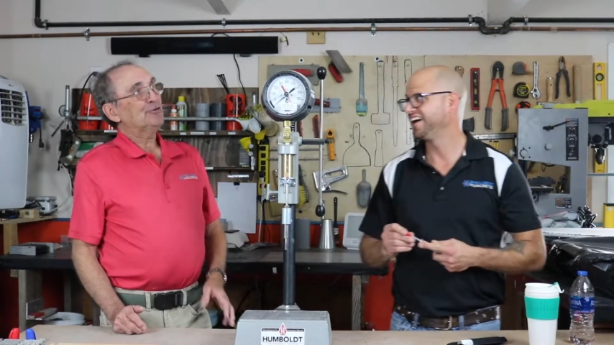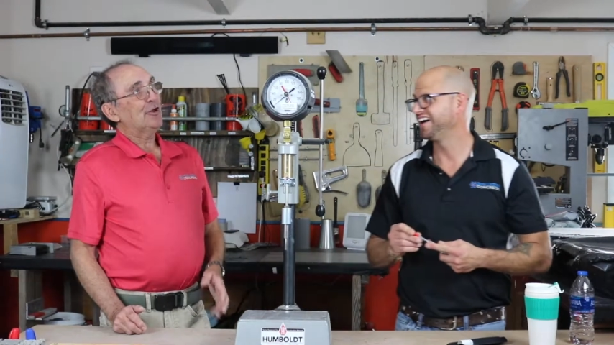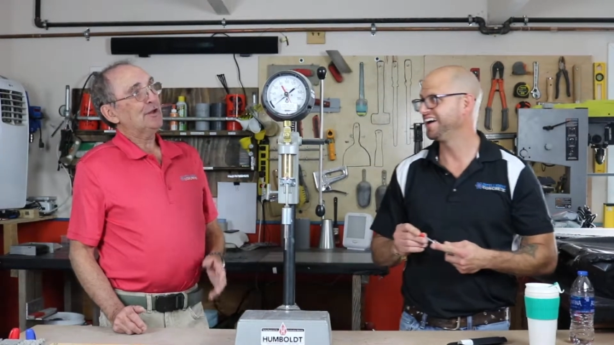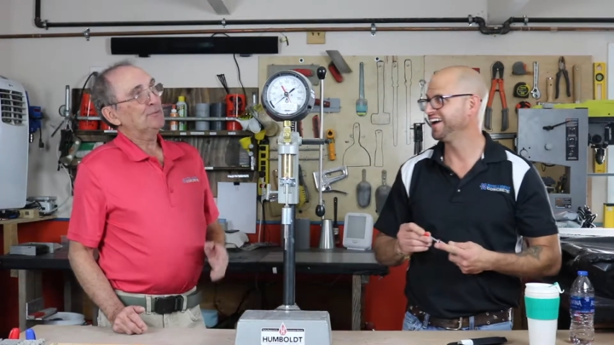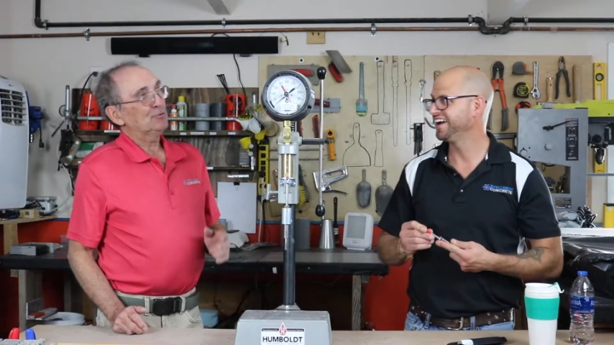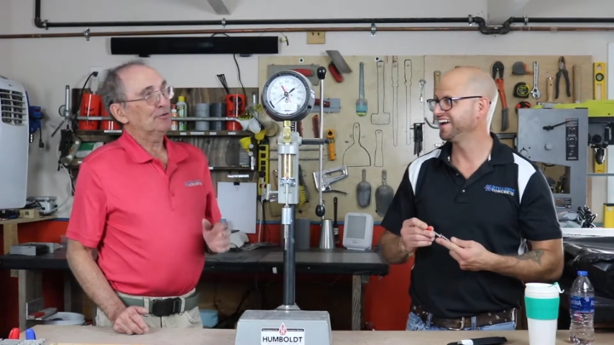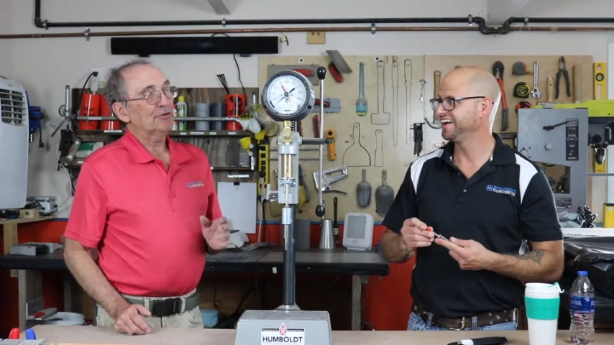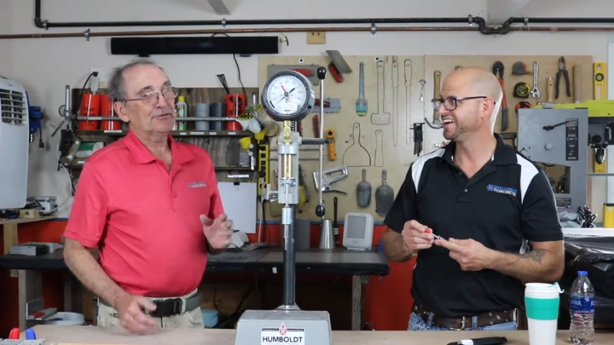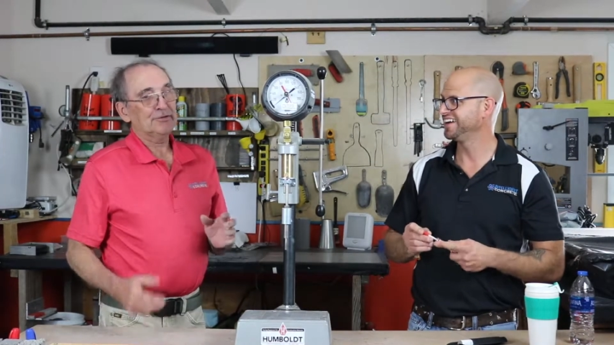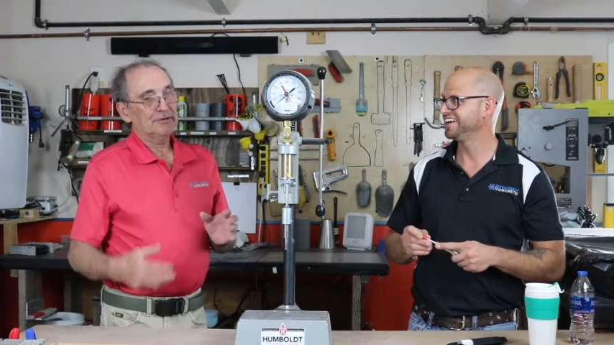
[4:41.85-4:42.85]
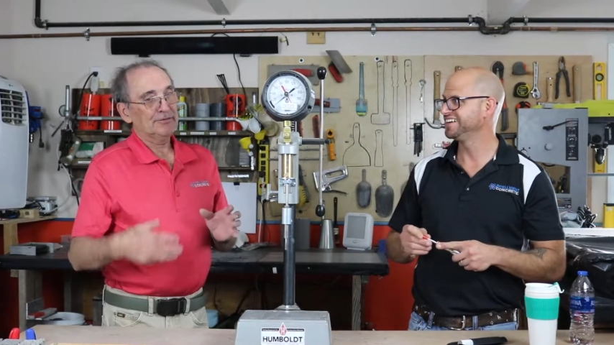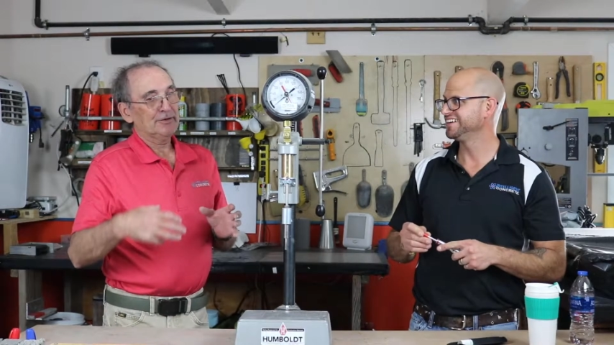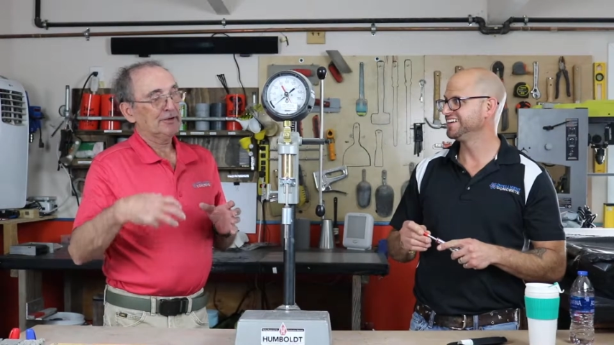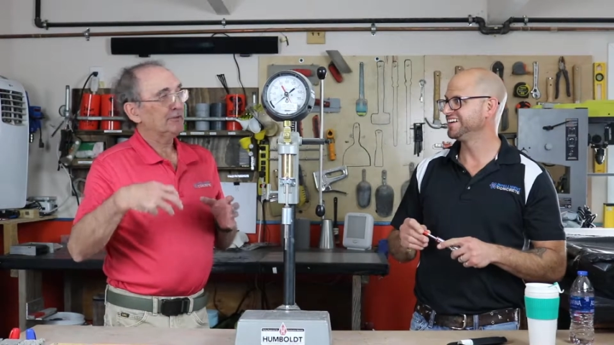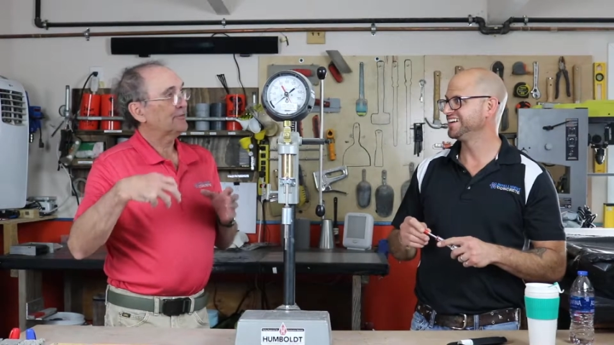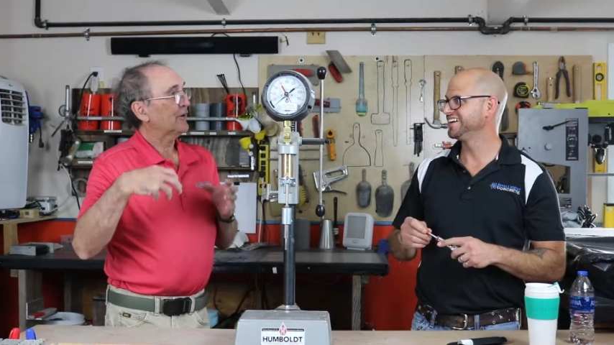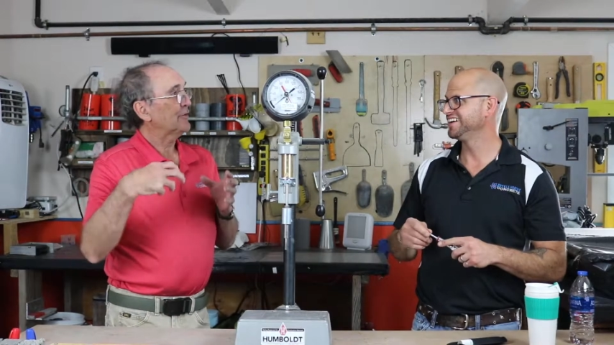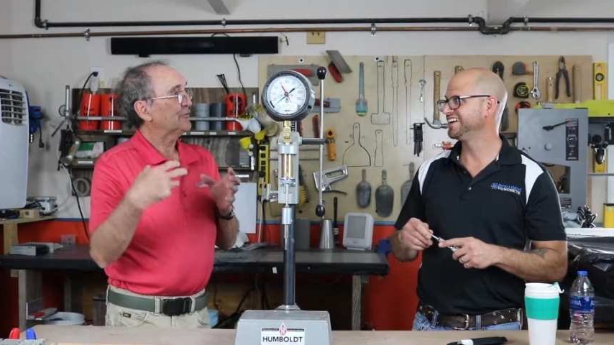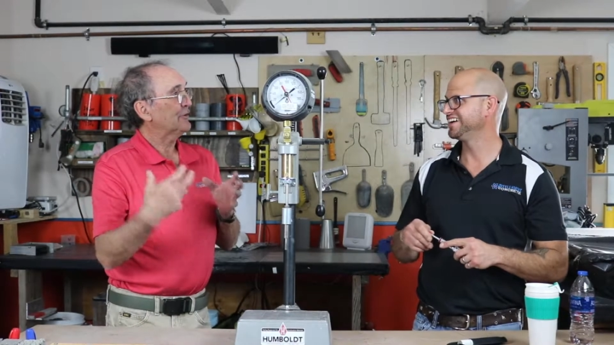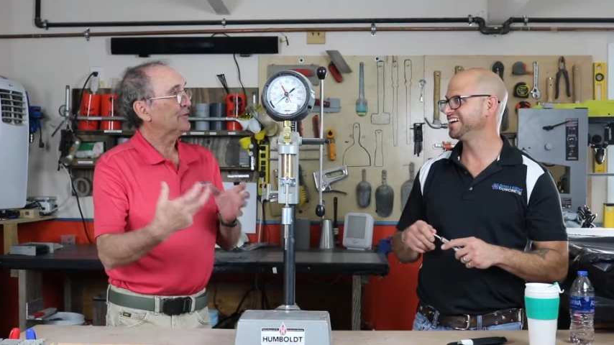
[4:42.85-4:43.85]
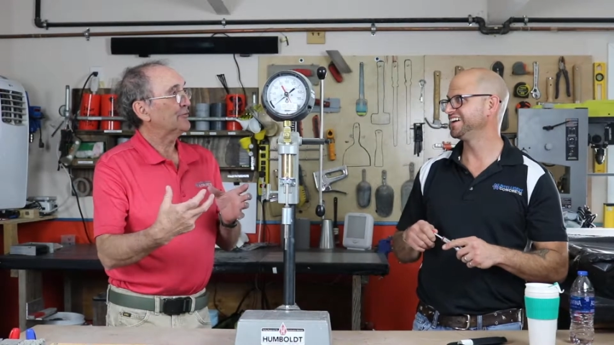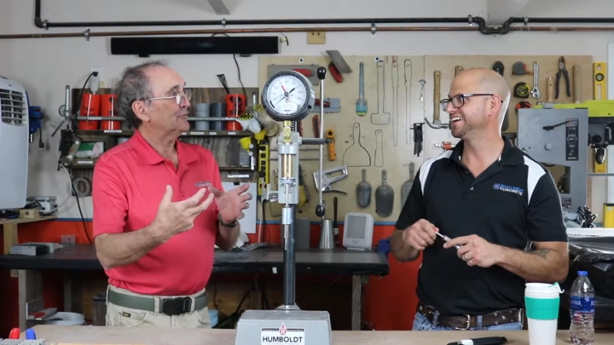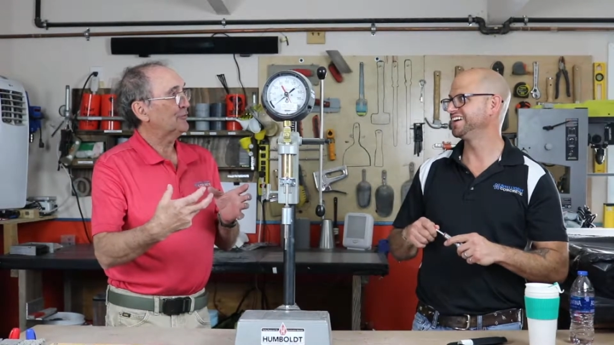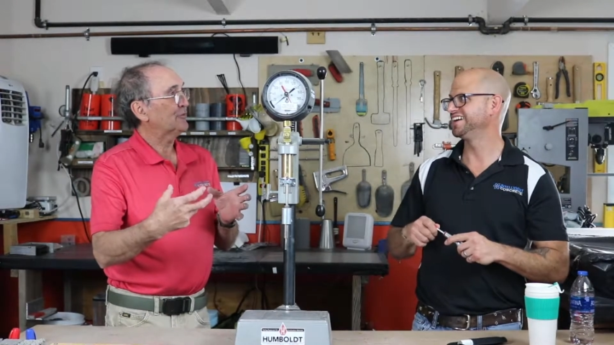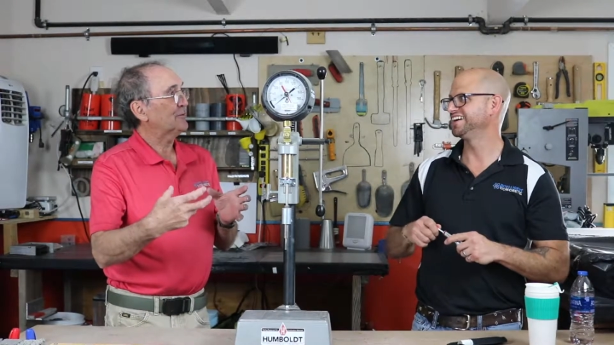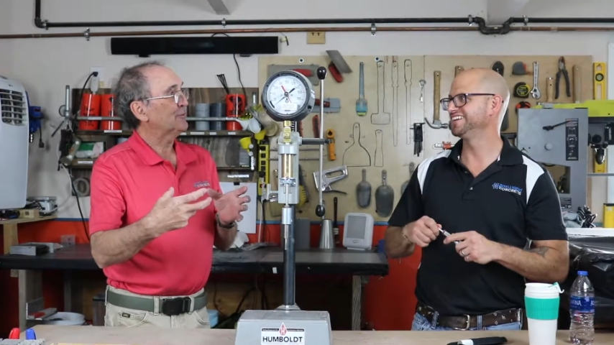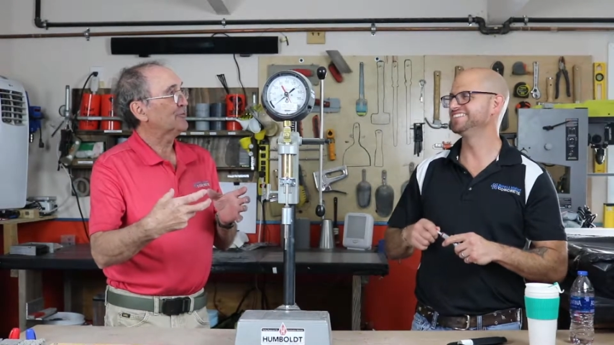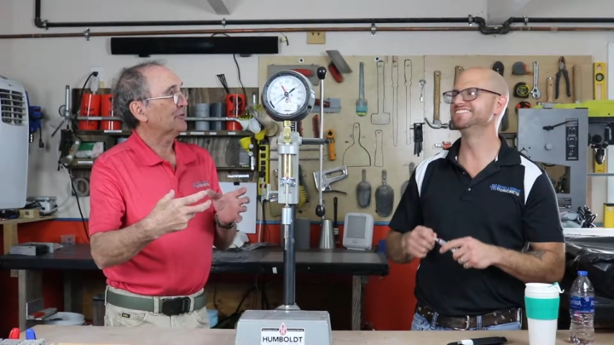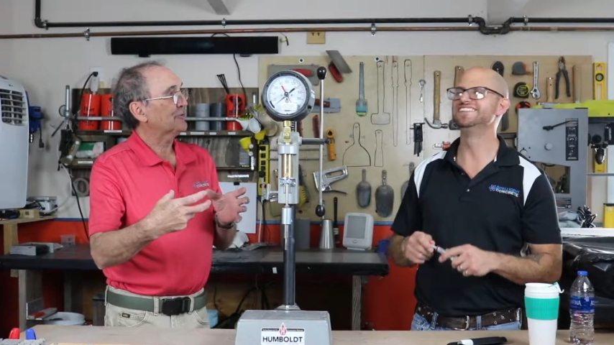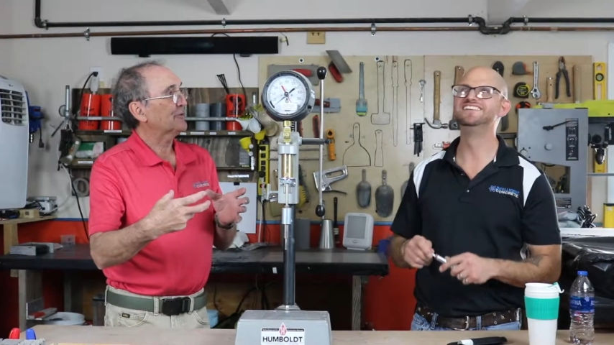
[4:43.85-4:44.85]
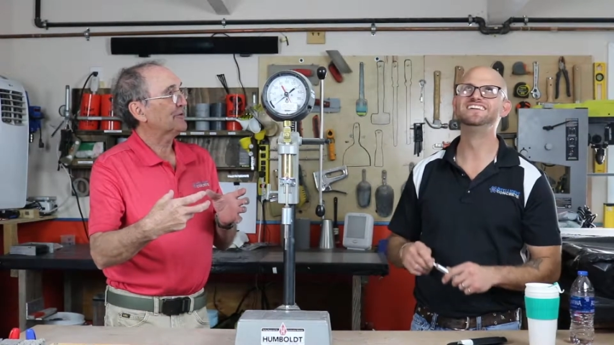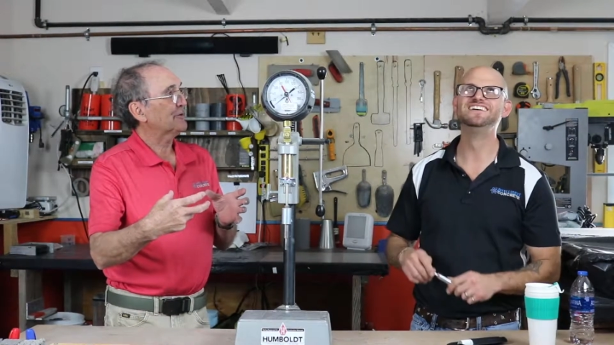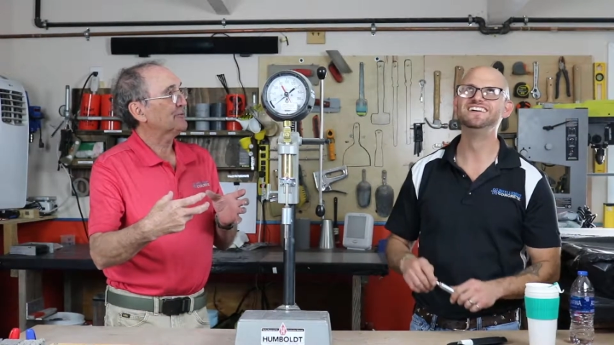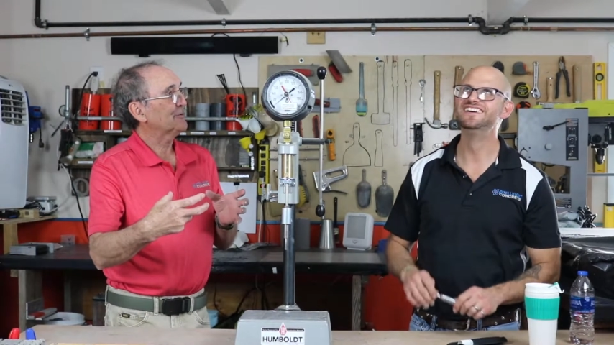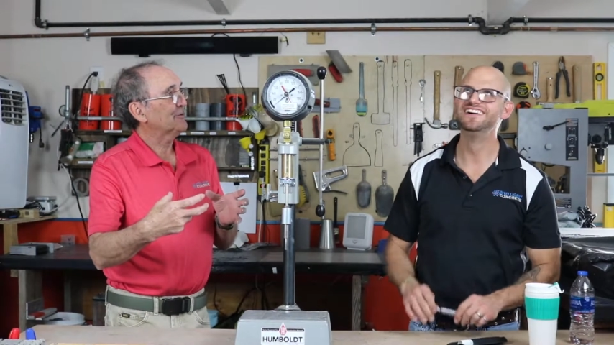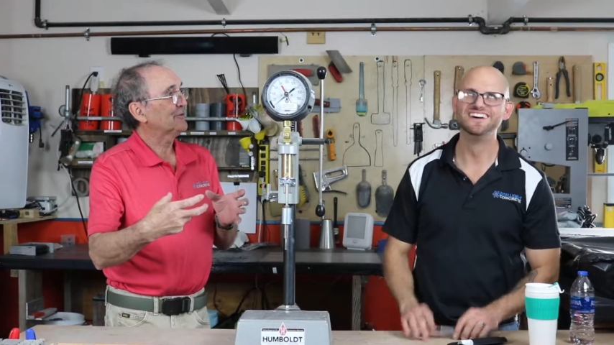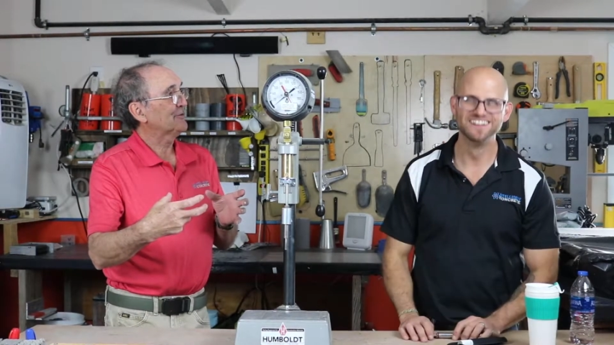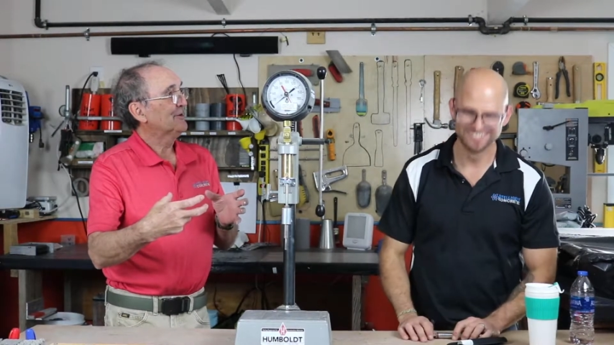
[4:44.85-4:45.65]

Speaker 1: a table that said if you had size ten shoes, how much area that was,